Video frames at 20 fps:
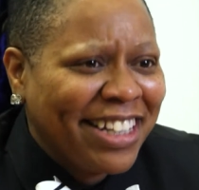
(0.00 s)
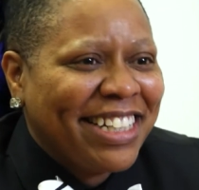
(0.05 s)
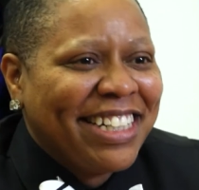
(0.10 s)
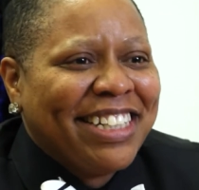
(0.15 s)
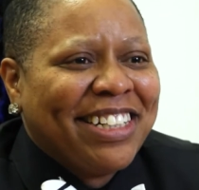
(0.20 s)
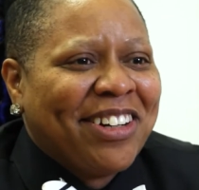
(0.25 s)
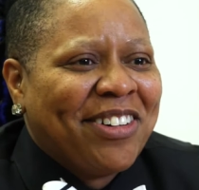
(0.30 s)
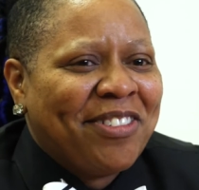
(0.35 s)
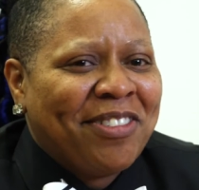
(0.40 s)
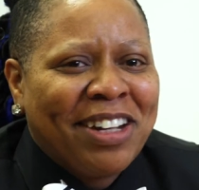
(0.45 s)

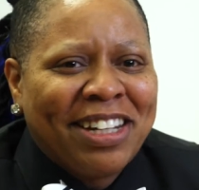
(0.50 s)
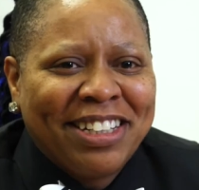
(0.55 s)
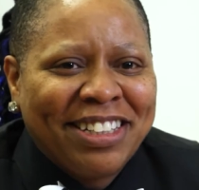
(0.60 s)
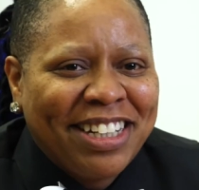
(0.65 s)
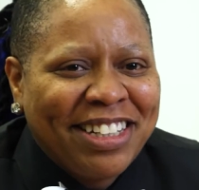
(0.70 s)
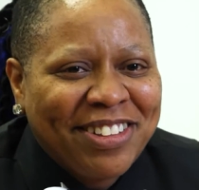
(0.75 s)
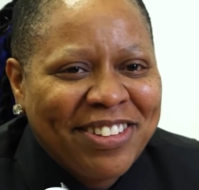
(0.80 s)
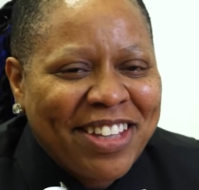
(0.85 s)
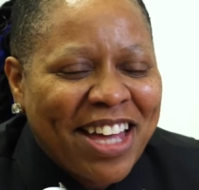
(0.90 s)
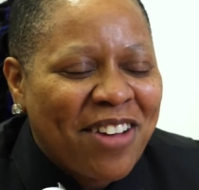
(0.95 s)
Why didn't
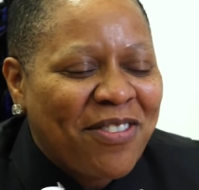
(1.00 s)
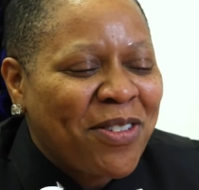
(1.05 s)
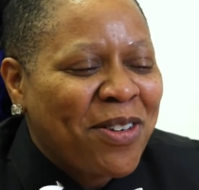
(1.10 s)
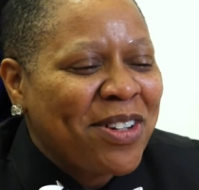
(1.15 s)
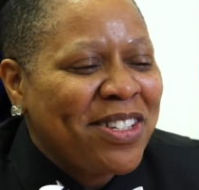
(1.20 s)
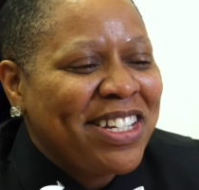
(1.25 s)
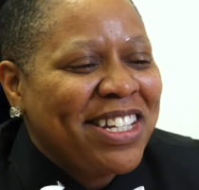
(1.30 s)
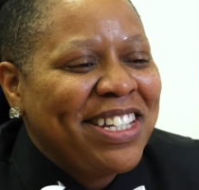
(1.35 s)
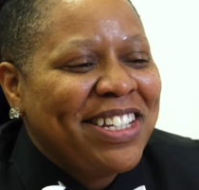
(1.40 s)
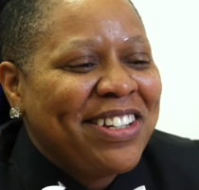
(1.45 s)
I do that
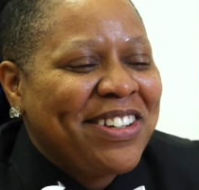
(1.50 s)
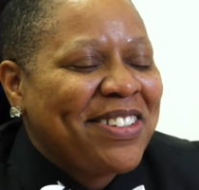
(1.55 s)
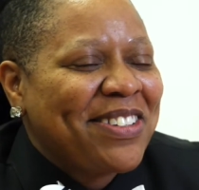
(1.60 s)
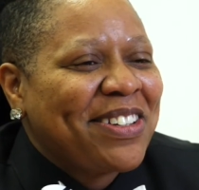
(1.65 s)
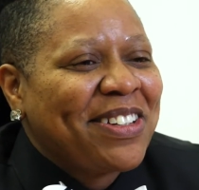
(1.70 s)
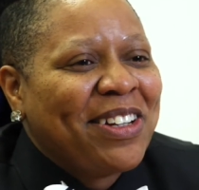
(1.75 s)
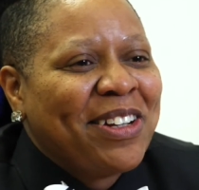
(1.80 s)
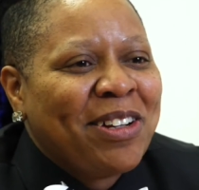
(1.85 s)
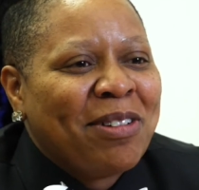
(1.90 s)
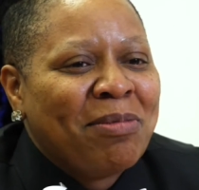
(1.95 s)
14 years
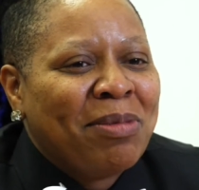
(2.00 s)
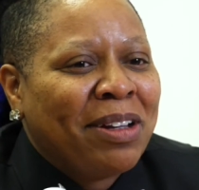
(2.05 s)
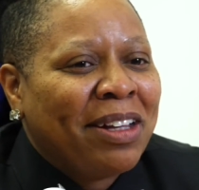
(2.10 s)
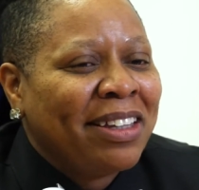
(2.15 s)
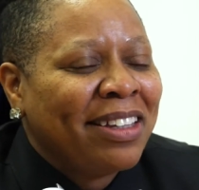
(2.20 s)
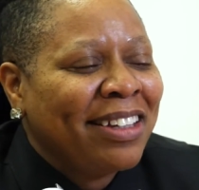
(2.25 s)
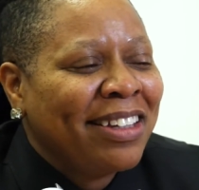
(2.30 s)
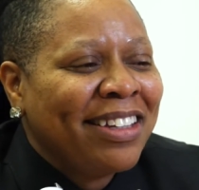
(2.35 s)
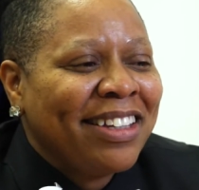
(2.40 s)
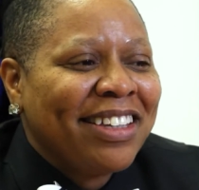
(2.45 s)
ago? But
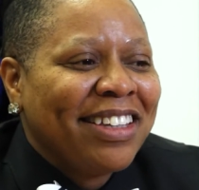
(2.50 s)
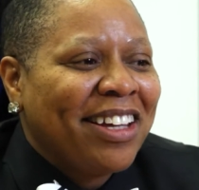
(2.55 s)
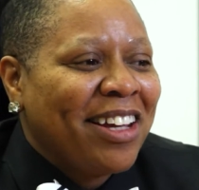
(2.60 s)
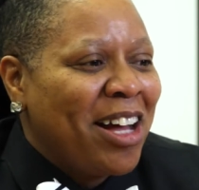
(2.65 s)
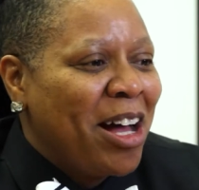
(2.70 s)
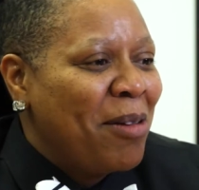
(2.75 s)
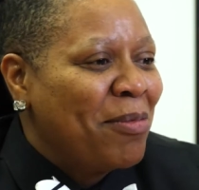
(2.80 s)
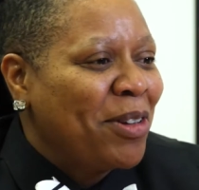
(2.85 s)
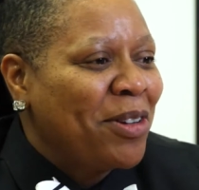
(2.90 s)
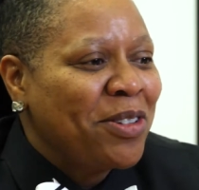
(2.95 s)

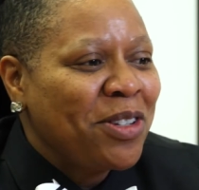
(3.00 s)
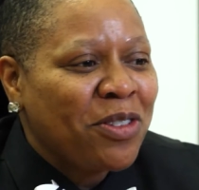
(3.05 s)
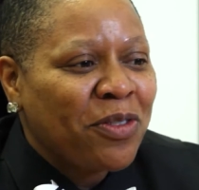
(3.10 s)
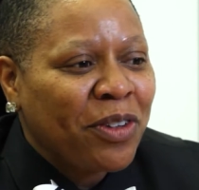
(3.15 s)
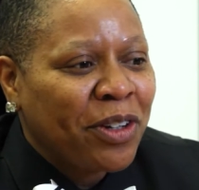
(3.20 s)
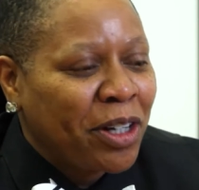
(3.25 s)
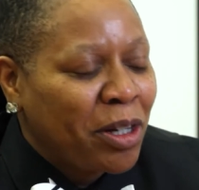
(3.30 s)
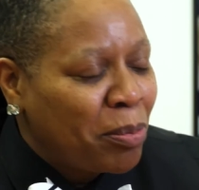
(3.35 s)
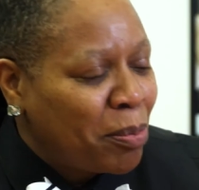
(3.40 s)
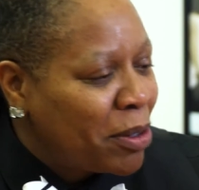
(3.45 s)
they're just
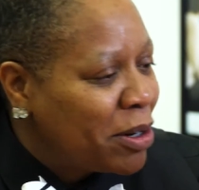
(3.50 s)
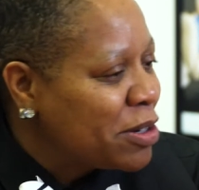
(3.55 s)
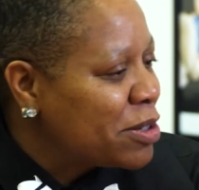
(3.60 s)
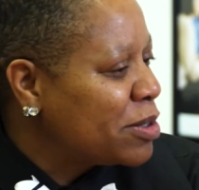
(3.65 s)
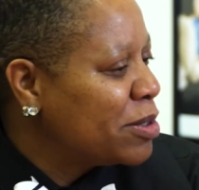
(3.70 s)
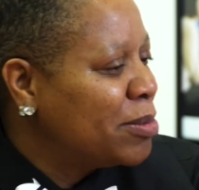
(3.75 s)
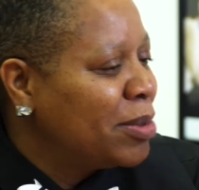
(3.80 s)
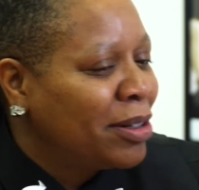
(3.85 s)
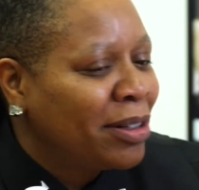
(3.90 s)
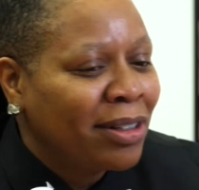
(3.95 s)
very
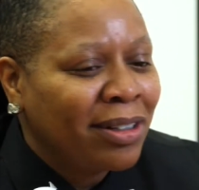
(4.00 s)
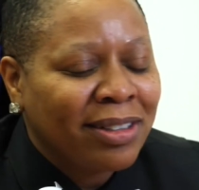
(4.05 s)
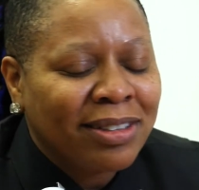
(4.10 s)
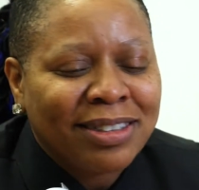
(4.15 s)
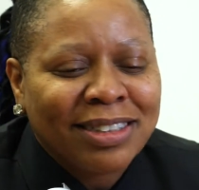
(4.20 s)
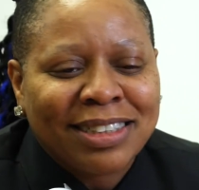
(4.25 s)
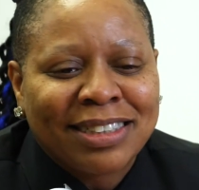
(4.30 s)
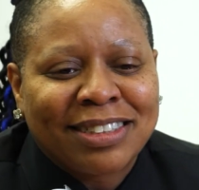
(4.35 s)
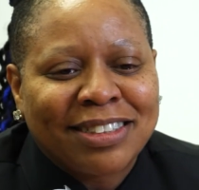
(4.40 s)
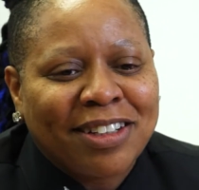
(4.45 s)
personable,
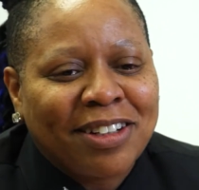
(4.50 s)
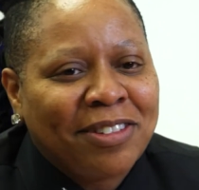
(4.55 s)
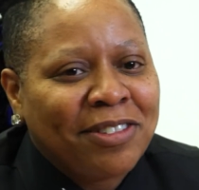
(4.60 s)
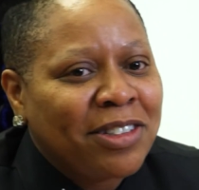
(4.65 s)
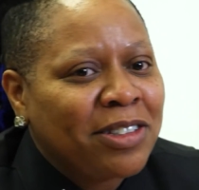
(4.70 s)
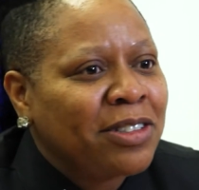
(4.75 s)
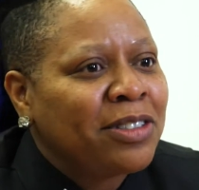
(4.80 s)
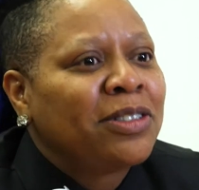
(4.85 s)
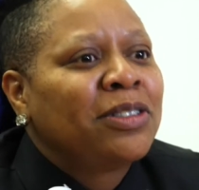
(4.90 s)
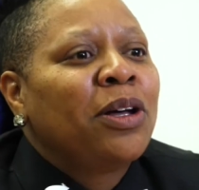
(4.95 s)
just
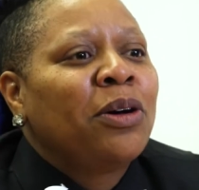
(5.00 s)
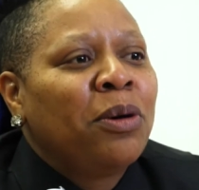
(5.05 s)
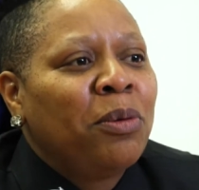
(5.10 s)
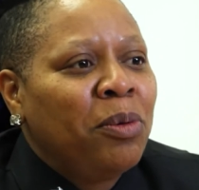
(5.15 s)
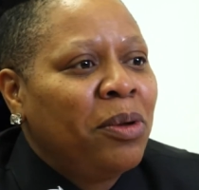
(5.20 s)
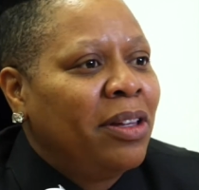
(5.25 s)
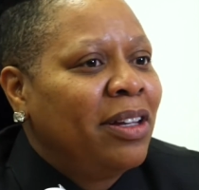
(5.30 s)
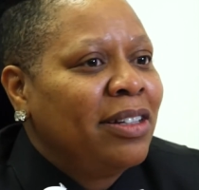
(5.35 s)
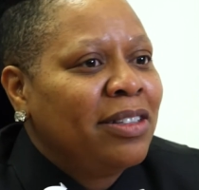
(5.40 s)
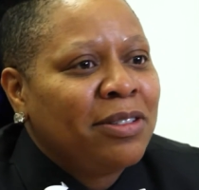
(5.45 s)
so
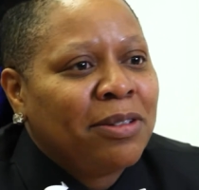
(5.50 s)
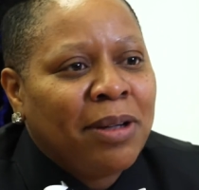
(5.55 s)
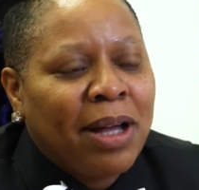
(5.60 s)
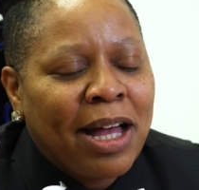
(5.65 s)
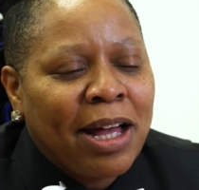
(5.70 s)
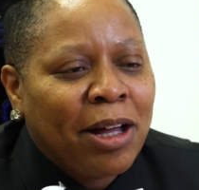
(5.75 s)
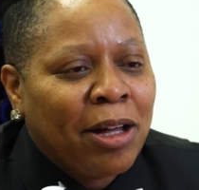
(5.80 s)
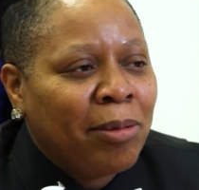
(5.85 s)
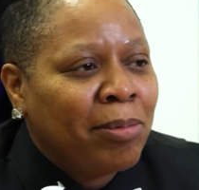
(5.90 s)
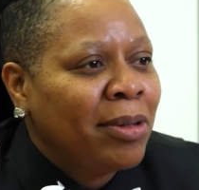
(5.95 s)
willing to
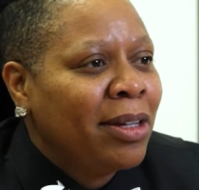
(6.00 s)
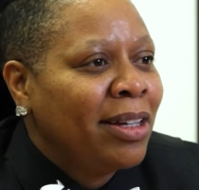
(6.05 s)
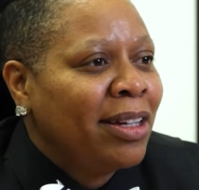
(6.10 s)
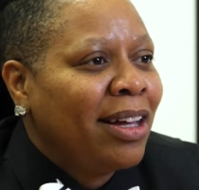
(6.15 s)
help.